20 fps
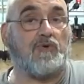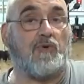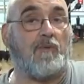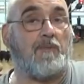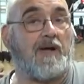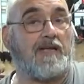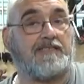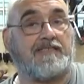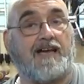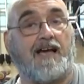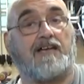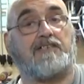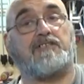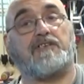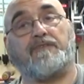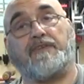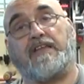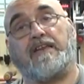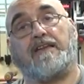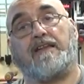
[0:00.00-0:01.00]
do a montage
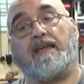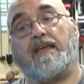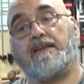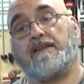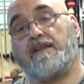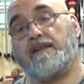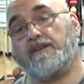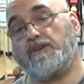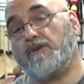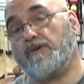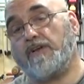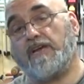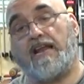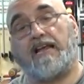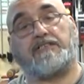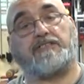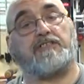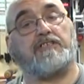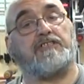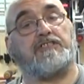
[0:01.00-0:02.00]
of it, and you can
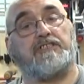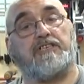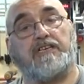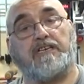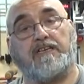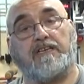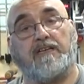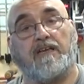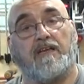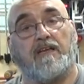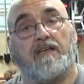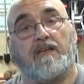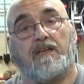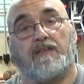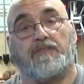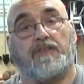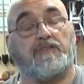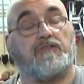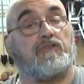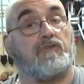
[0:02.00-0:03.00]
actually see
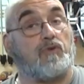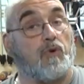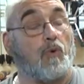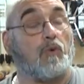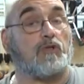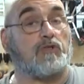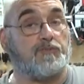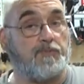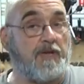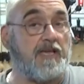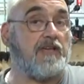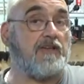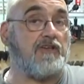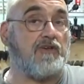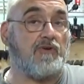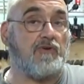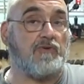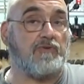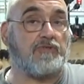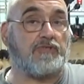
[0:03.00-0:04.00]
the tools being
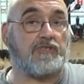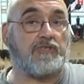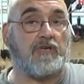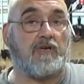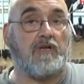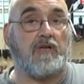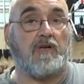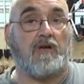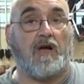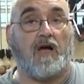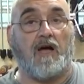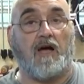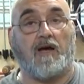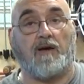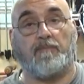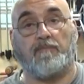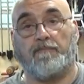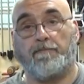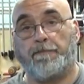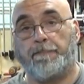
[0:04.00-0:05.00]
used,
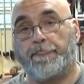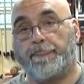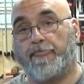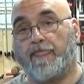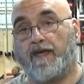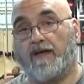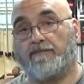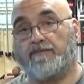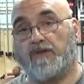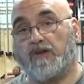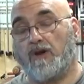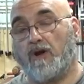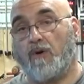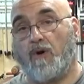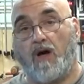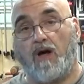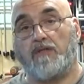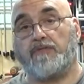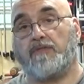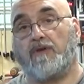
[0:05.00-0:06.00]
um, you know,
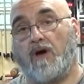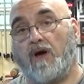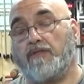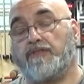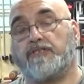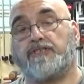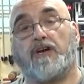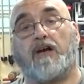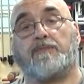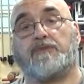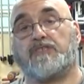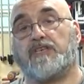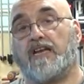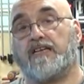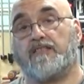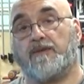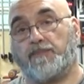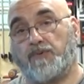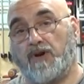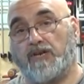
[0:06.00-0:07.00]
on, on the job
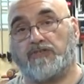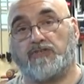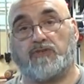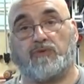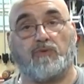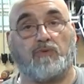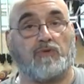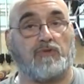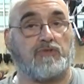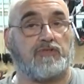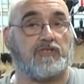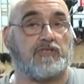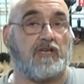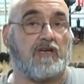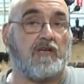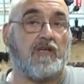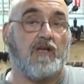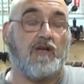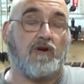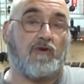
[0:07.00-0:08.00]
site, the press tools,
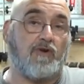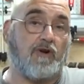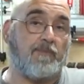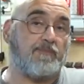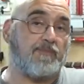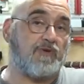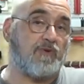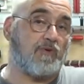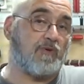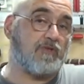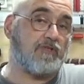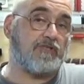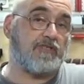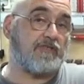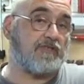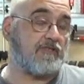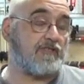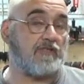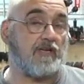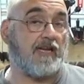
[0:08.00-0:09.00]
the crimp tools,
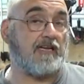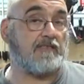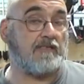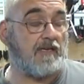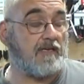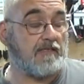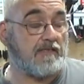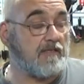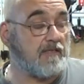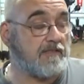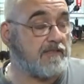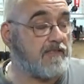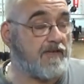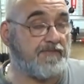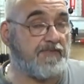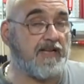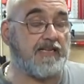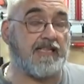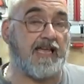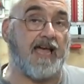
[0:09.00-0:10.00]
and, and, and, and stuff
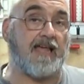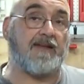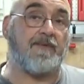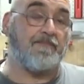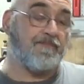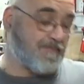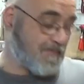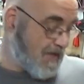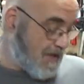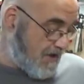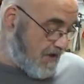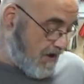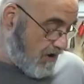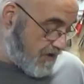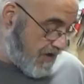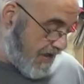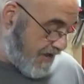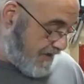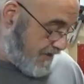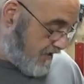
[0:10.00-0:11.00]
like that.
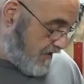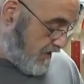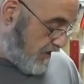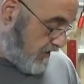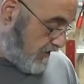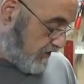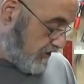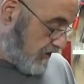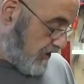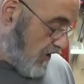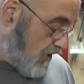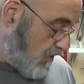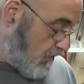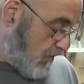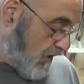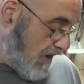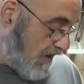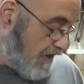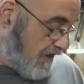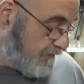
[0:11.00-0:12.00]
Okay,
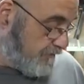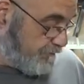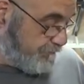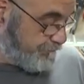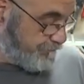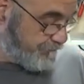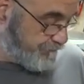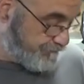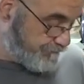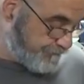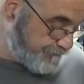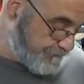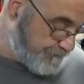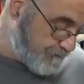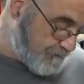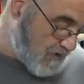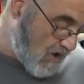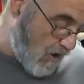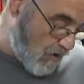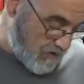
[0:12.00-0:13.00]
so, um,
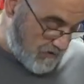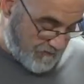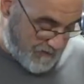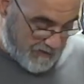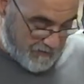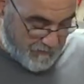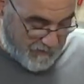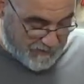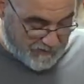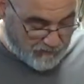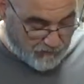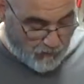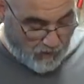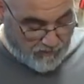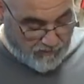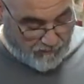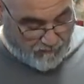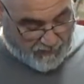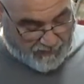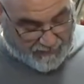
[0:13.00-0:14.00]
oh, and if anybody's
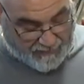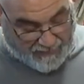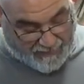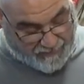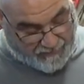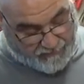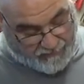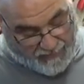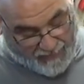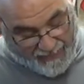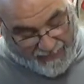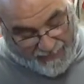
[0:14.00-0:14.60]
wondering, and I, I